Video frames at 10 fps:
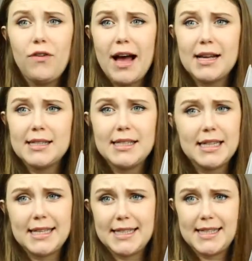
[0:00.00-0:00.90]
fast,
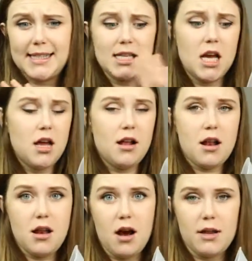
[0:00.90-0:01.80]
it's
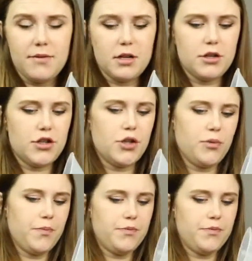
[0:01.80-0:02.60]
not even an issue.